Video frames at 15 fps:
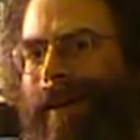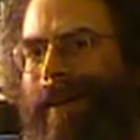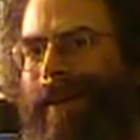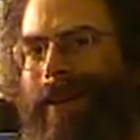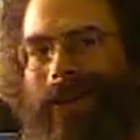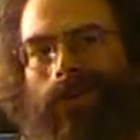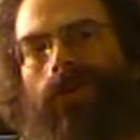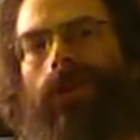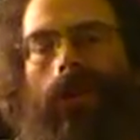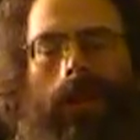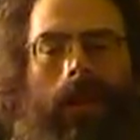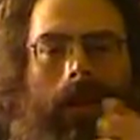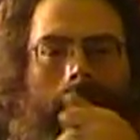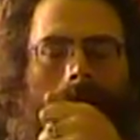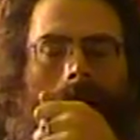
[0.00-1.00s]

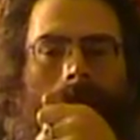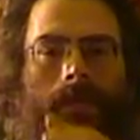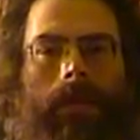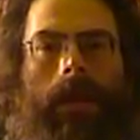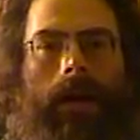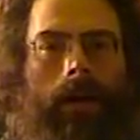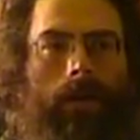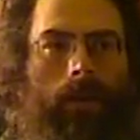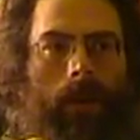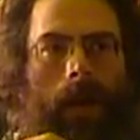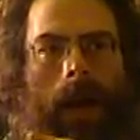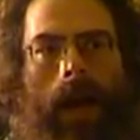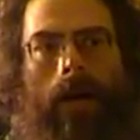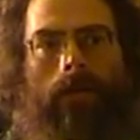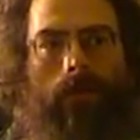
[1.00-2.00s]
usually a player will
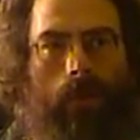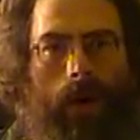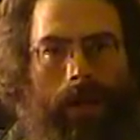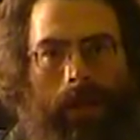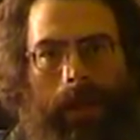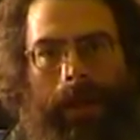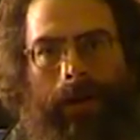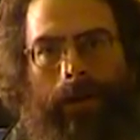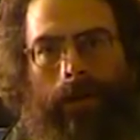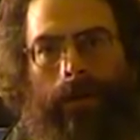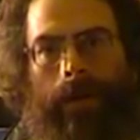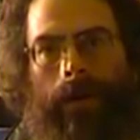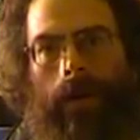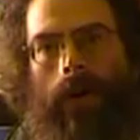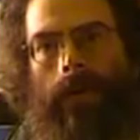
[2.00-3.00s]
have one leader of
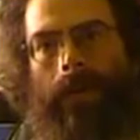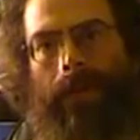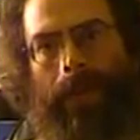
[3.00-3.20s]
their own